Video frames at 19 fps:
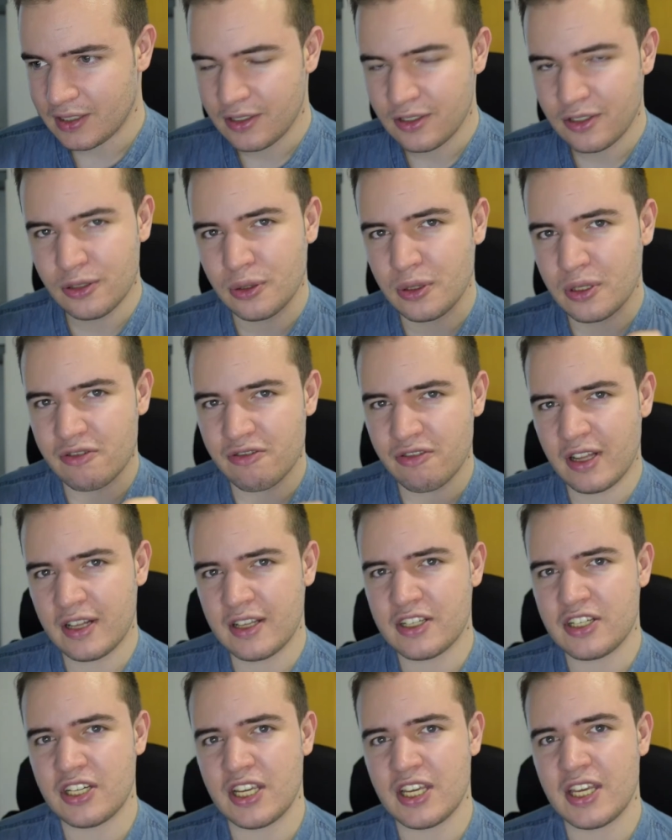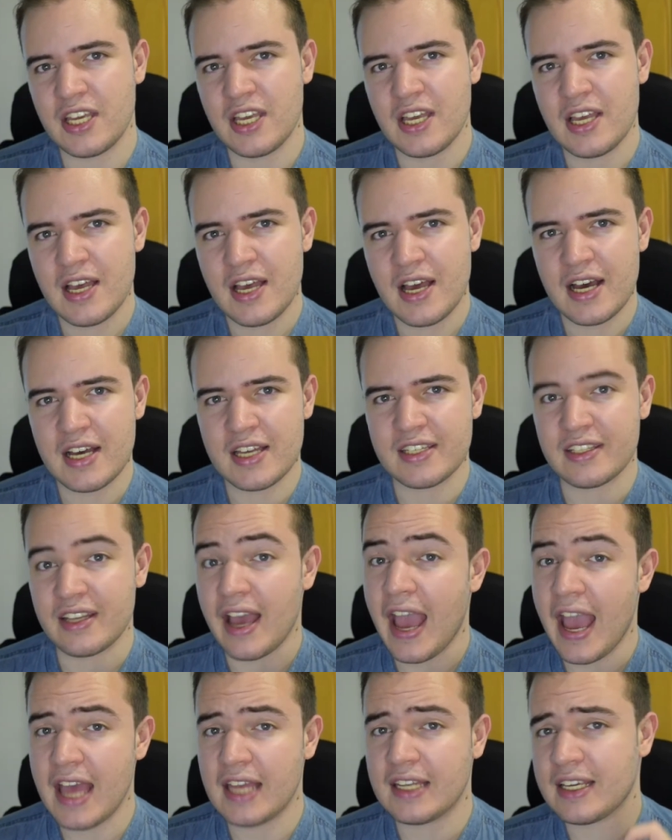to a trilogy as
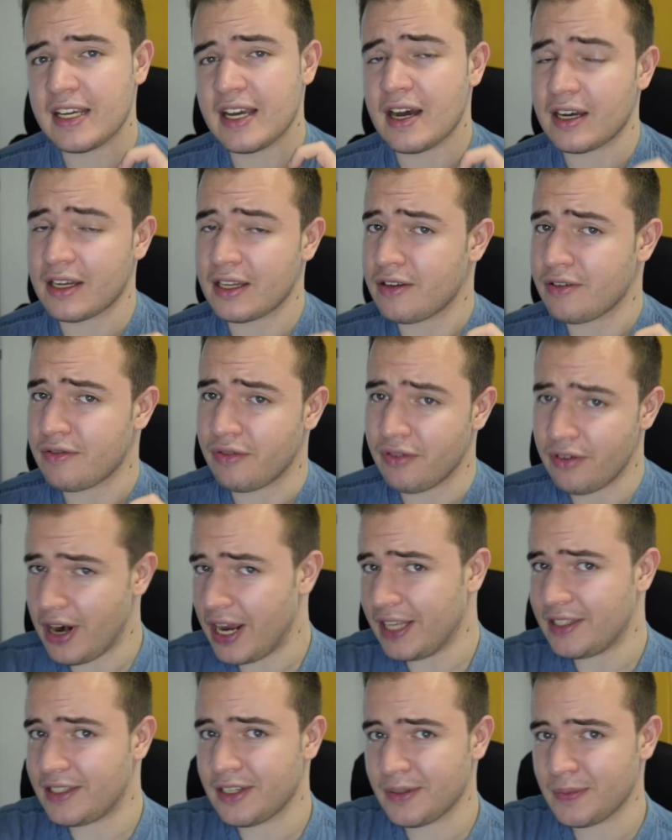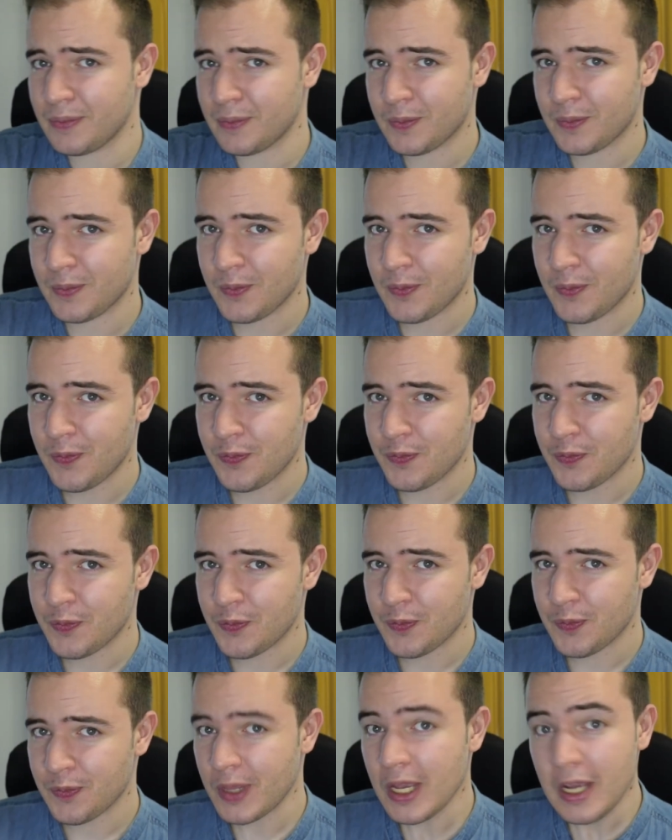any I have read.
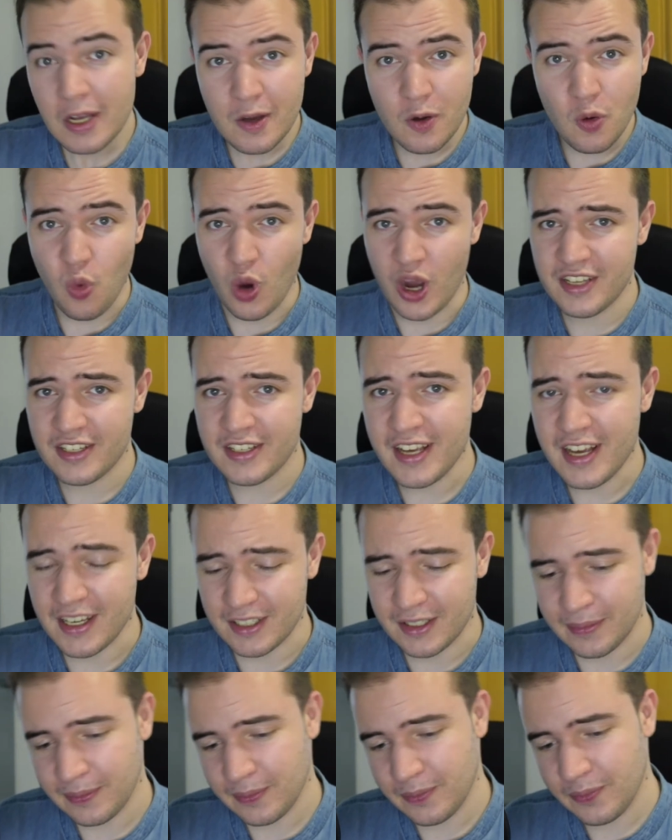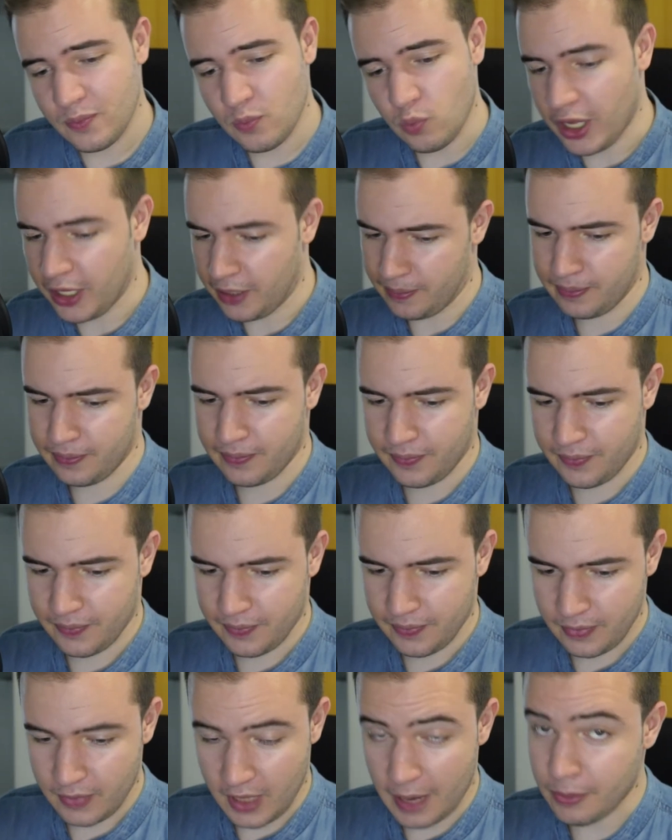Why is that? Well,
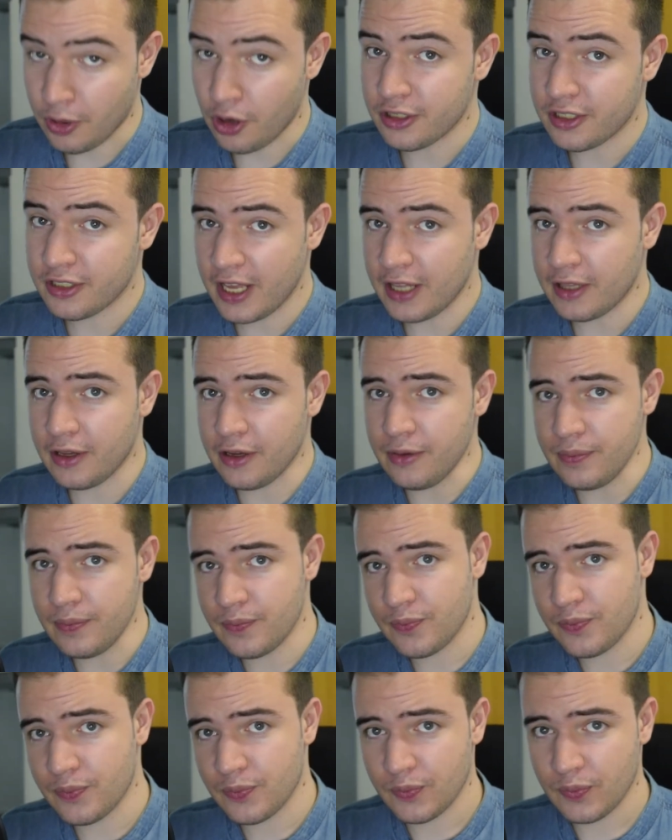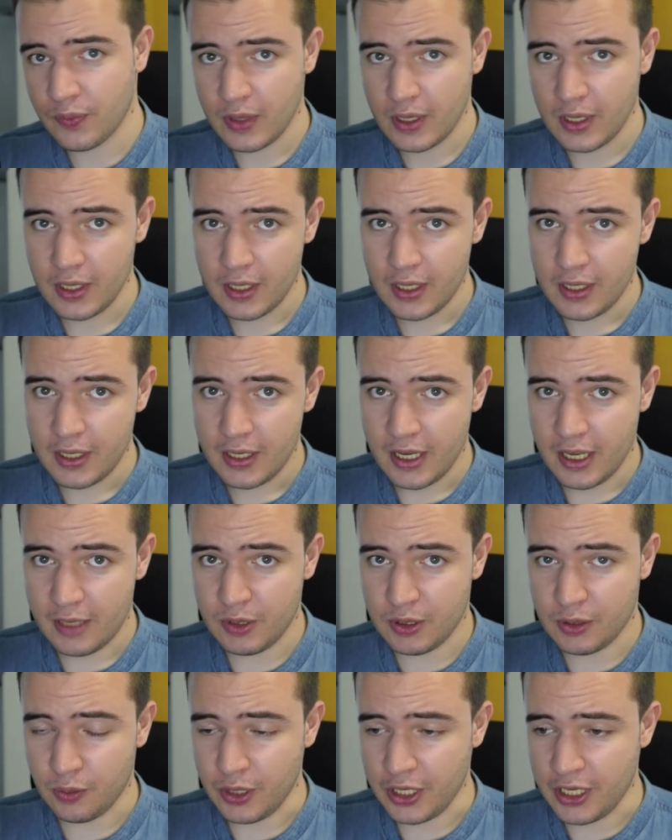I'm going to tell you. In
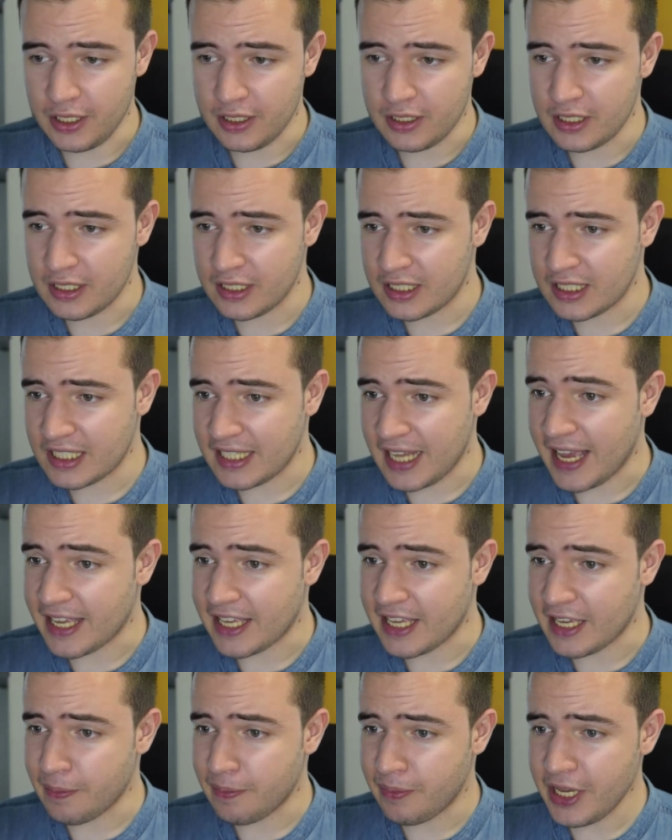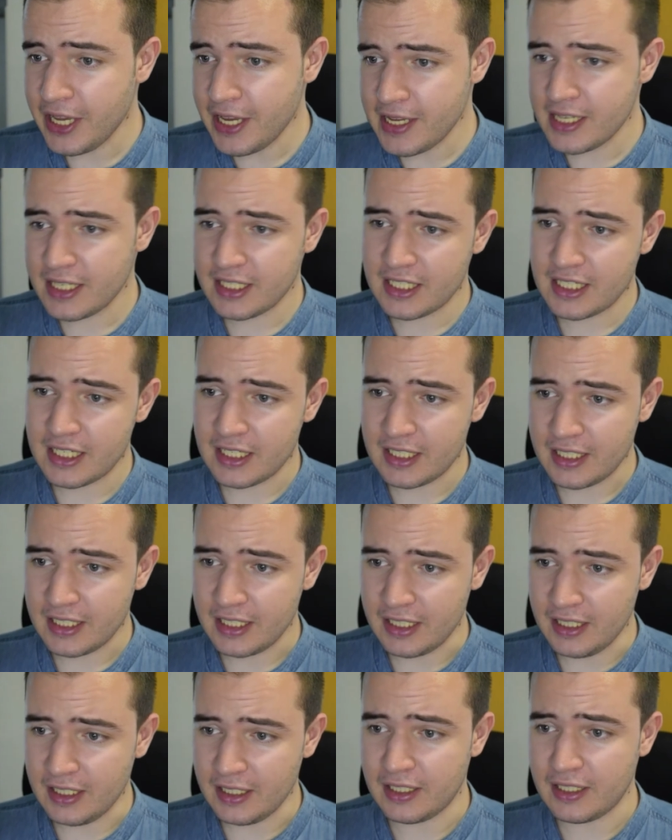between taking peeks
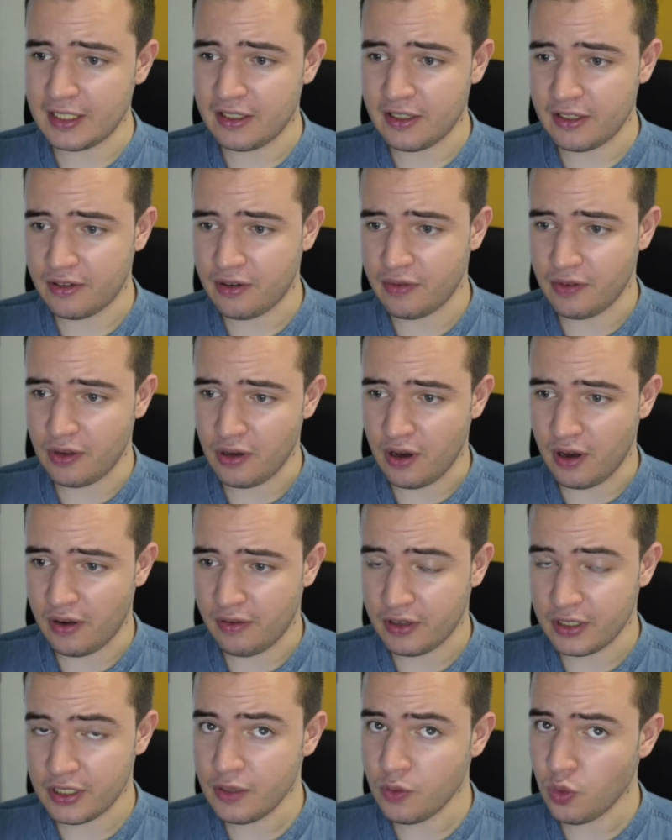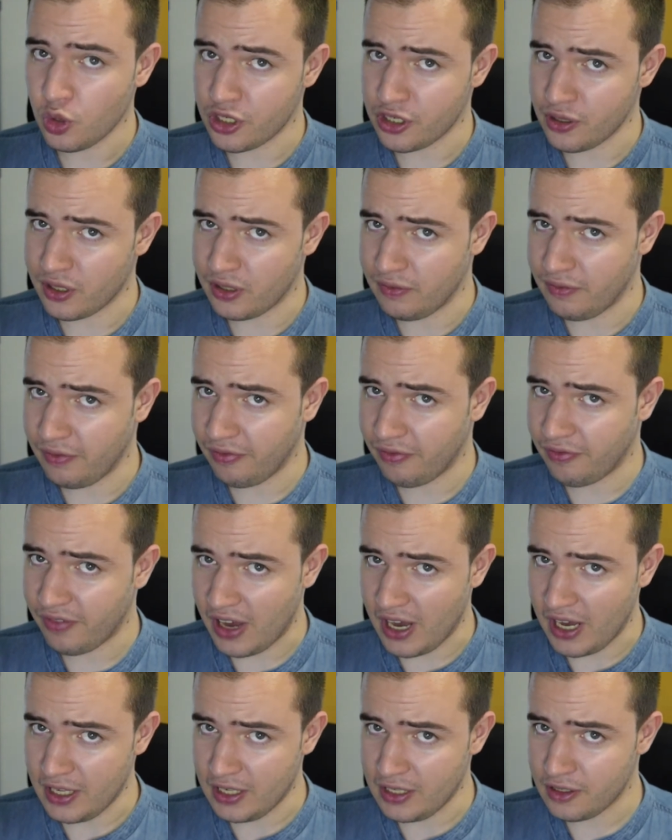at the review I've written, which you can
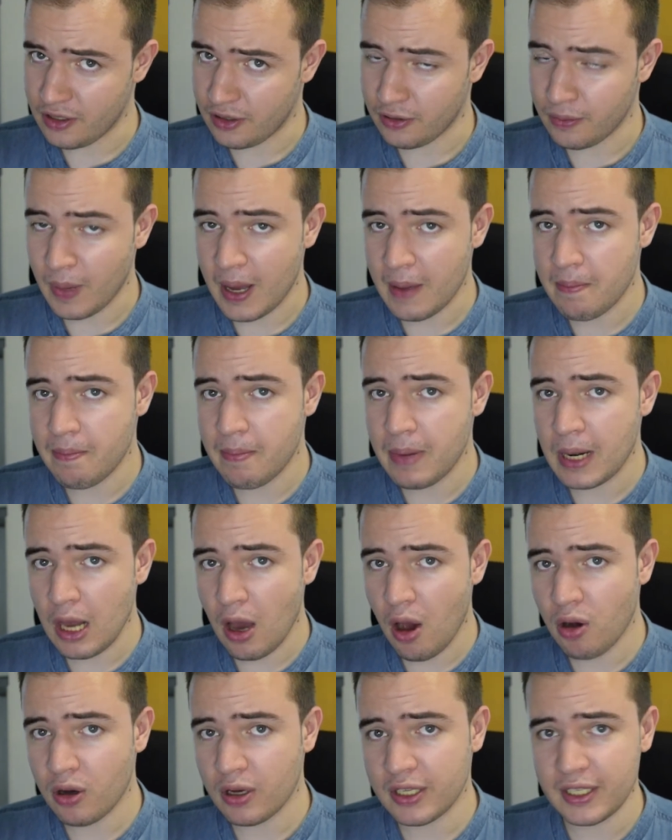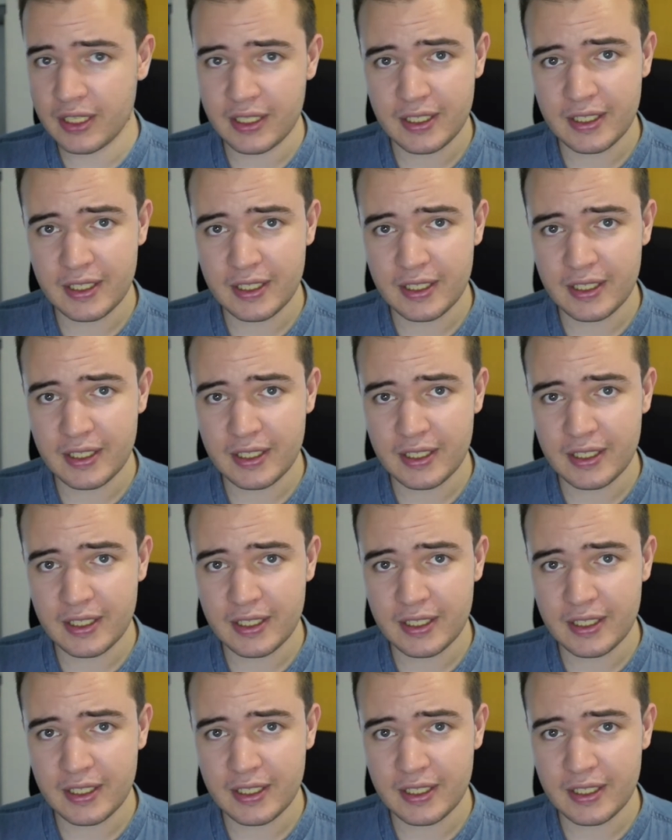find on my blog